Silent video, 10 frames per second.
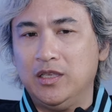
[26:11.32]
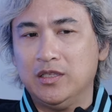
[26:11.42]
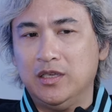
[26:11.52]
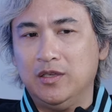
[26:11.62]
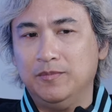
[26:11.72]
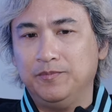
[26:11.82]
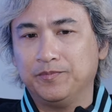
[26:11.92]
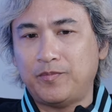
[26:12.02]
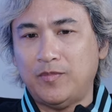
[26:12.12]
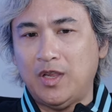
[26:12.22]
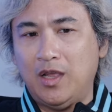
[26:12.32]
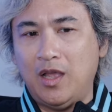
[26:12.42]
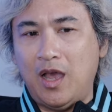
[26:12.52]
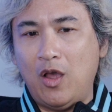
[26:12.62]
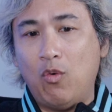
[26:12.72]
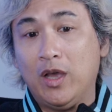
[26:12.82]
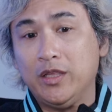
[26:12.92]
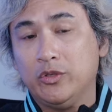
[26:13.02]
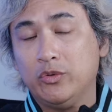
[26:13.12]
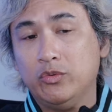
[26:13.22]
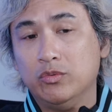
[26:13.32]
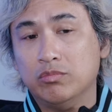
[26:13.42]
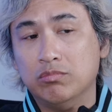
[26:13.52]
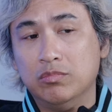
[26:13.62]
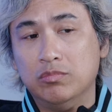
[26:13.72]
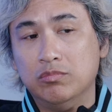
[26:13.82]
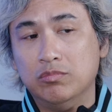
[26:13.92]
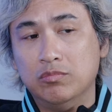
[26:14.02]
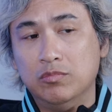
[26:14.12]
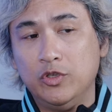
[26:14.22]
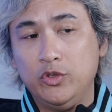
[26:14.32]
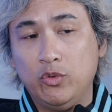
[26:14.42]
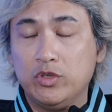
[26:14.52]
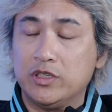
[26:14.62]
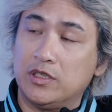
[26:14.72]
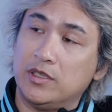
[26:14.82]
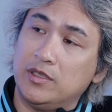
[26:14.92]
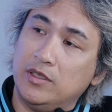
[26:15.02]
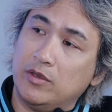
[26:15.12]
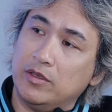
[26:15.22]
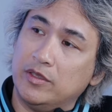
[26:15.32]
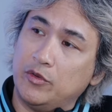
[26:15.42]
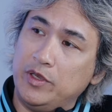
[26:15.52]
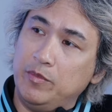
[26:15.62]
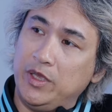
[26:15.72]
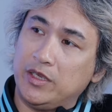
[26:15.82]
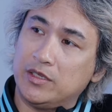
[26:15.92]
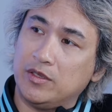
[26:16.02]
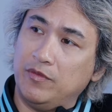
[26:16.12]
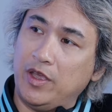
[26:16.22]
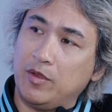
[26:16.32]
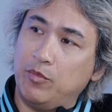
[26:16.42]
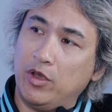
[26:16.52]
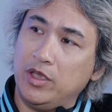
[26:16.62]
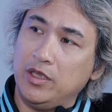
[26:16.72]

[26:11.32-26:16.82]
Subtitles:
And I wanted to use the remix of Egg Boy,